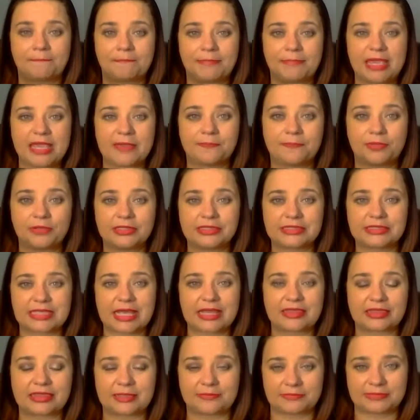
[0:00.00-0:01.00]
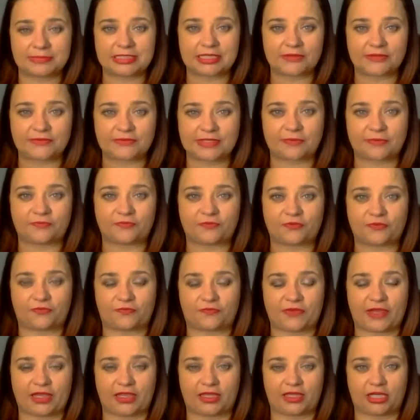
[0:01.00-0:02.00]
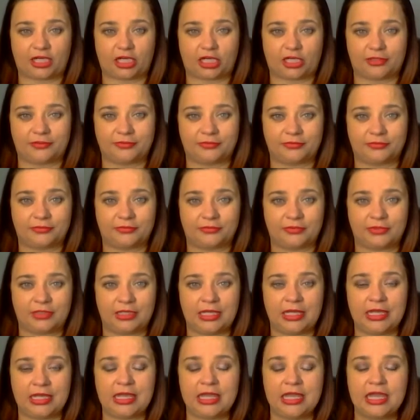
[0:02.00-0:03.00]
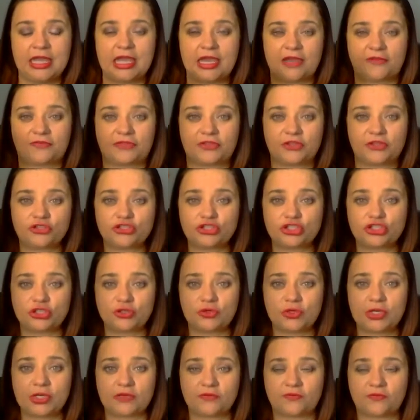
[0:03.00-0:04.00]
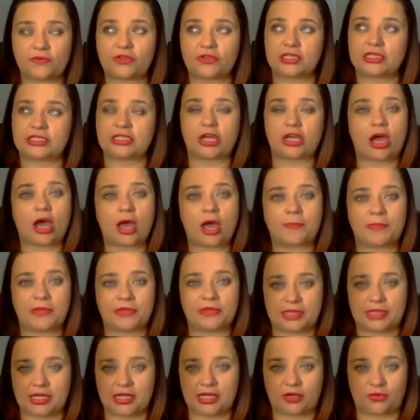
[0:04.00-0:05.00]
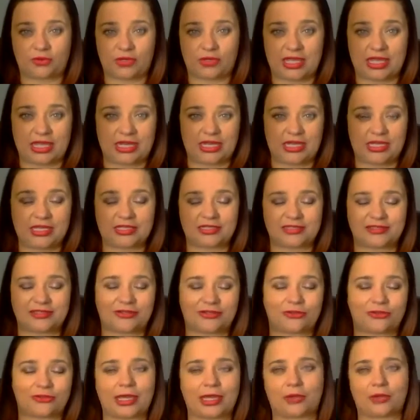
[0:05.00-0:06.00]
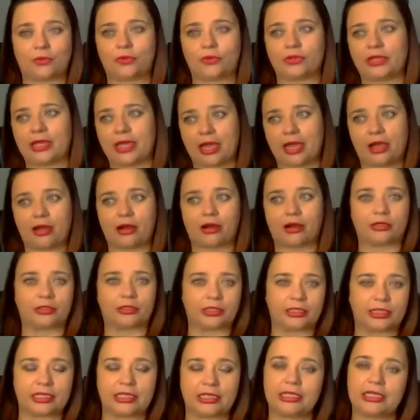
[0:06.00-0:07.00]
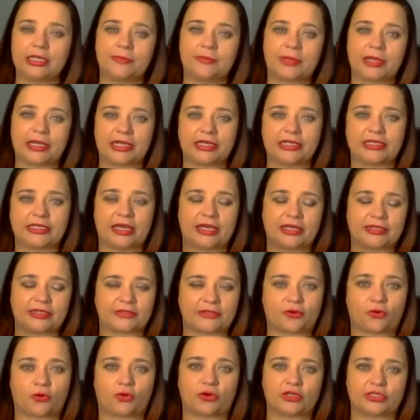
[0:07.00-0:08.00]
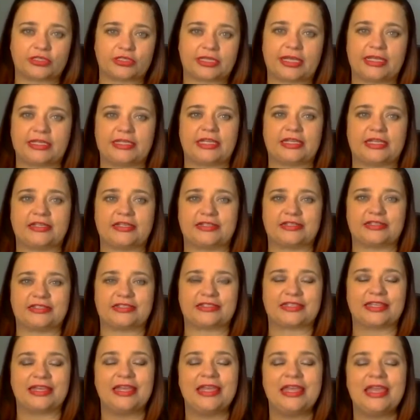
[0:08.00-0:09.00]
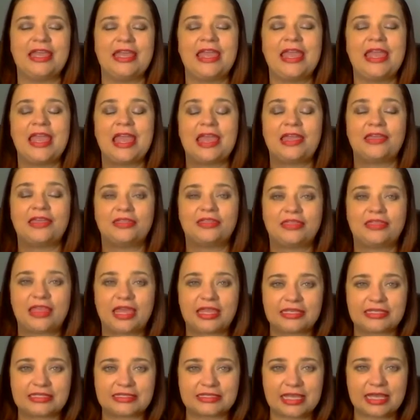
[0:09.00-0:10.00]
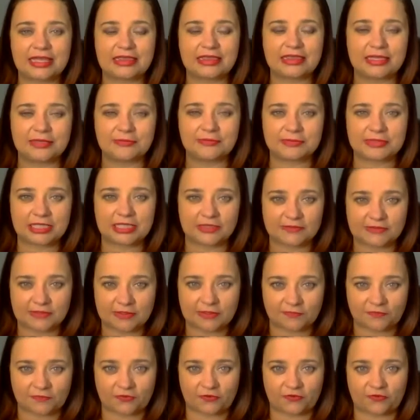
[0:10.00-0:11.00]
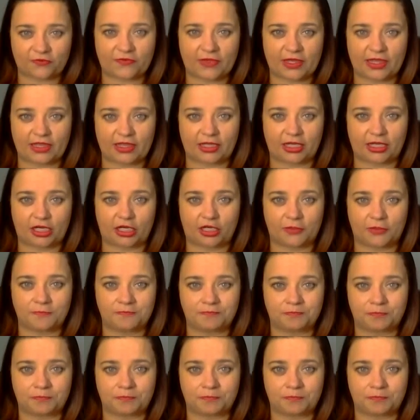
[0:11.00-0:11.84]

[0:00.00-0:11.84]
People set themselves up for failure. If they're shooting for the top and they don't hit it, they're like, well, yeah, hardly anybody does. Of course I didn't. They set themselves up for failure.